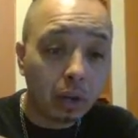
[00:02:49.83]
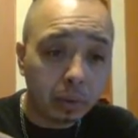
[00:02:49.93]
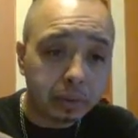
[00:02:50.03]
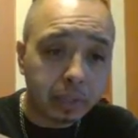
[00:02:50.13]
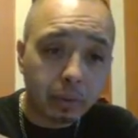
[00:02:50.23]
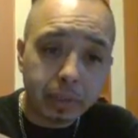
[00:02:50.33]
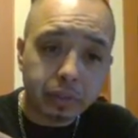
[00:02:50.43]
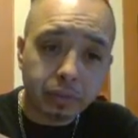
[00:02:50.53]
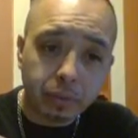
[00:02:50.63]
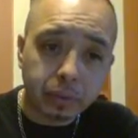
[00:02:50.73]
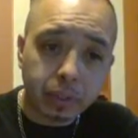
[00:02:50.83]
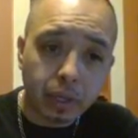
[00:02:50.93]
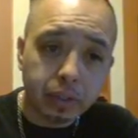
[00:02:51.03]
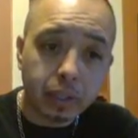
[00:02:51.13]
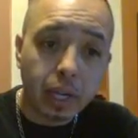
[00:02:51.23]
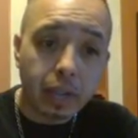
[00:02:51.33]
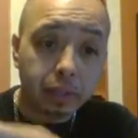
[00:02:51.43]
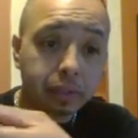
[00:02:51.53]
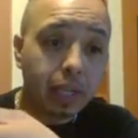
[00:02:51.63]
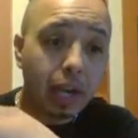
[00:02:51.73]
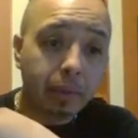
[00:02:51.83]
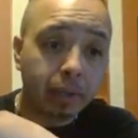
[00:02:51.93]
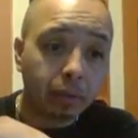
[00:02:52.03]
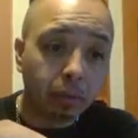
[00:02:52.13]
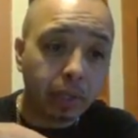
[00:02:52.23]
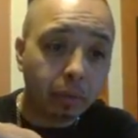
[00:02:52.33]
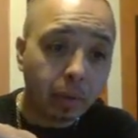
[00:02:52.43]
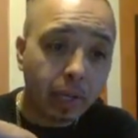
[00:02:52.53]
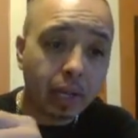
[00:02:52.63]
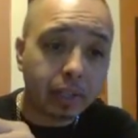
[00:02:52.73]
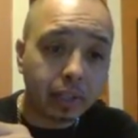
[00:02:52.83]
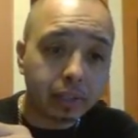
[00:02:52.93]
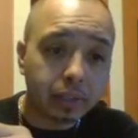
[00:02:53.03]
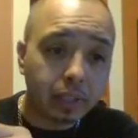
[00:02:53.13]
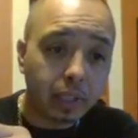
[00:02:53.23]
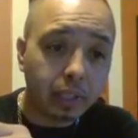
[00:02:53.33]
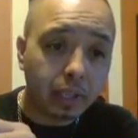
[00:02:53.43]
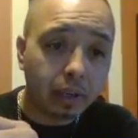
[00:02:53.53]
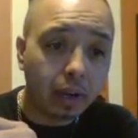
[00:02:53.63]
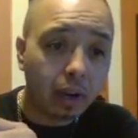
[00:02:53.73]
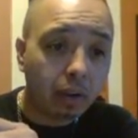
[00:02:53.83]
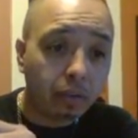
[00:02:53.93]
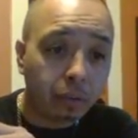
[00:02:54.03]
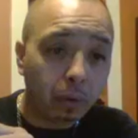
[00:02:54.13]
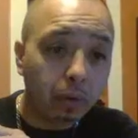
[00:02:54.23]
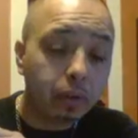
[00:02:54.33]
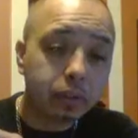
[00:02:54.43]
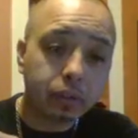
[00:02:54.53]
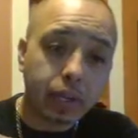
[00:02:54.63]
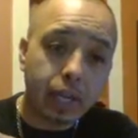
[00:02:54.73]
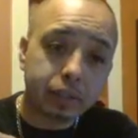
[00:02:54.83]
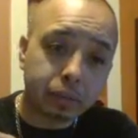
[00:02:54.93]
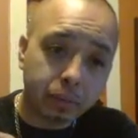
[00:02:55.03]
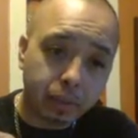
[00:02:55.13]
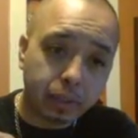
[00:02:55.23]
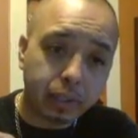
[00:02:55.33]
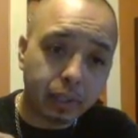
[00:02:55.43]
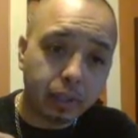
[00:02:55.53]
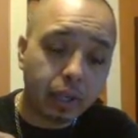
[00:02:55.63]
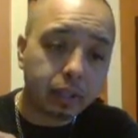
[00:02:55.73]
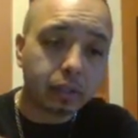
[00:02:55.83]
Once they reach a full charge, they'll stop, and it'll read right on the LCD there, full. So that's really good.